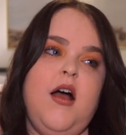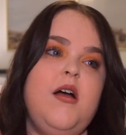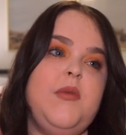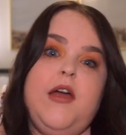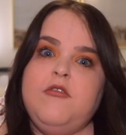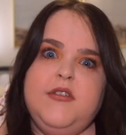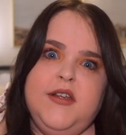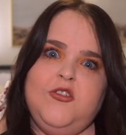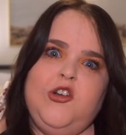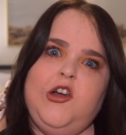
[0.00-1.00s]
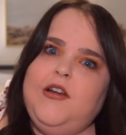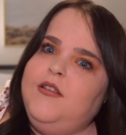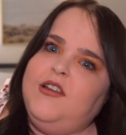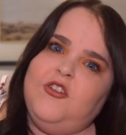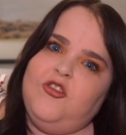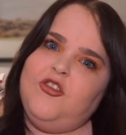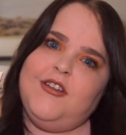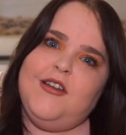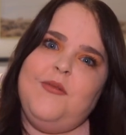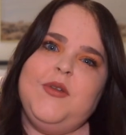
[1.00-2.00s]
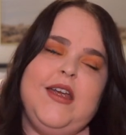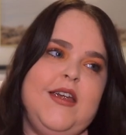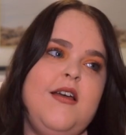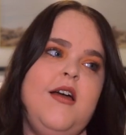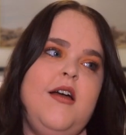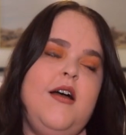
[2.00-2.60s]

Um, everything's good. This is just an update.